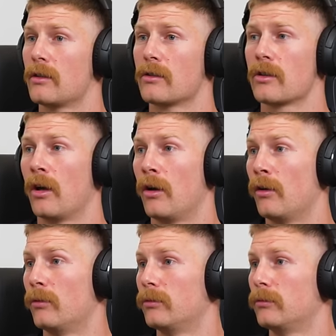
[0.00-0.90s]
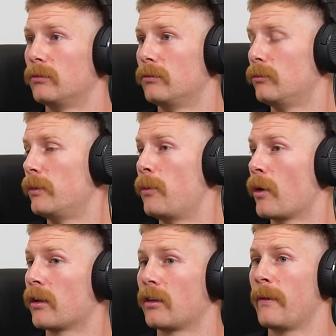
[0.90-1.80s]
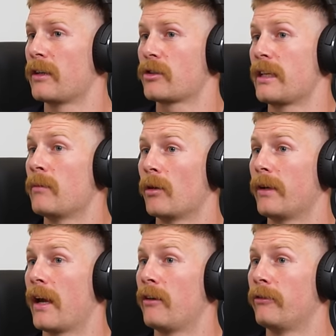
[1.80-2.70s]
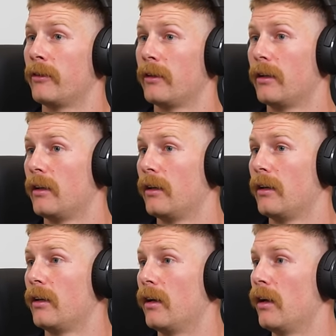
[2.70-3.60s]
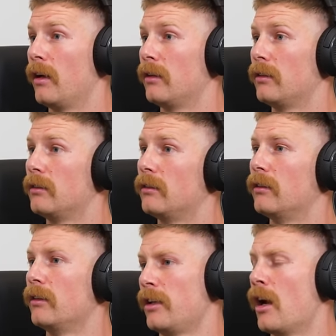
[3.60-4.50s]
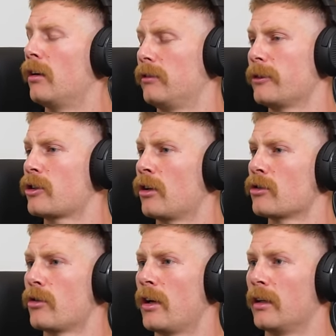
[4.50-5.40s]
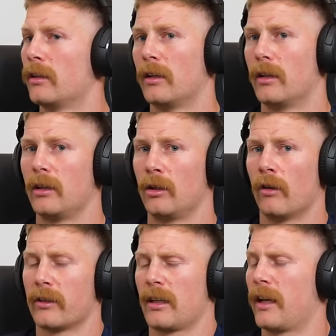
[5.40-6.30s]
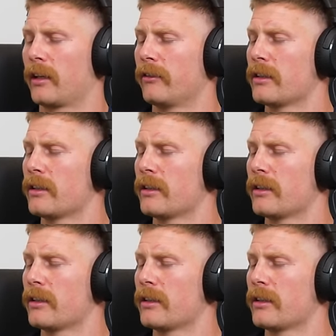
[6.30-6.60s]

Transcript: So we put out the best team that we have. Oh, uh, to go for it, yeah. Yeah, verstaan. So uh, nou ek sal lekker